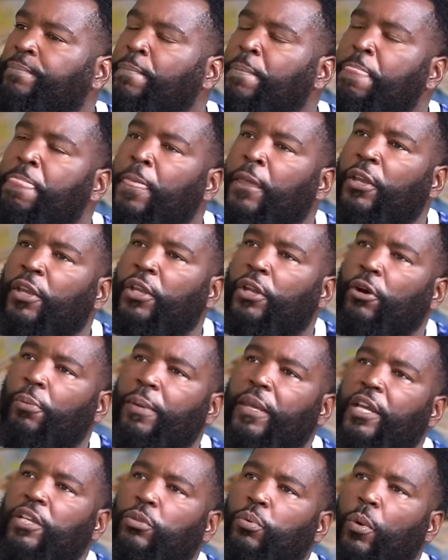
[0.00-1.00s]
Mm-hmm. You know,
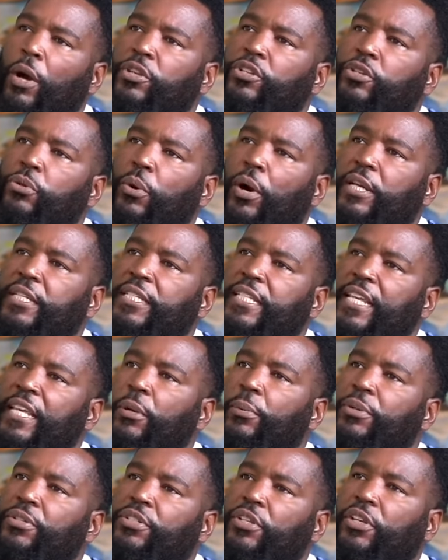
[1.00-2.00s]
because once you are
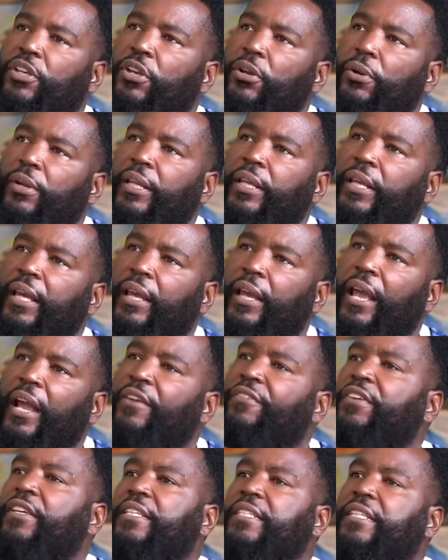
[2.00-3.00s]
seen with security
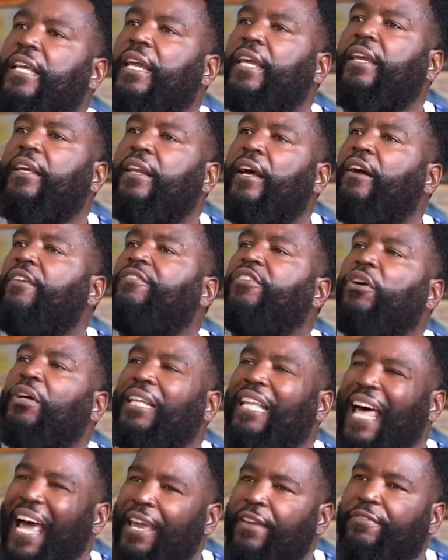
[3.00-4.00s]
every second of your
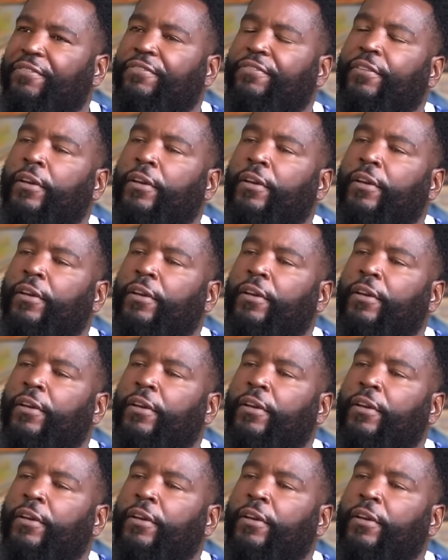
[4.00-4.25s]
life,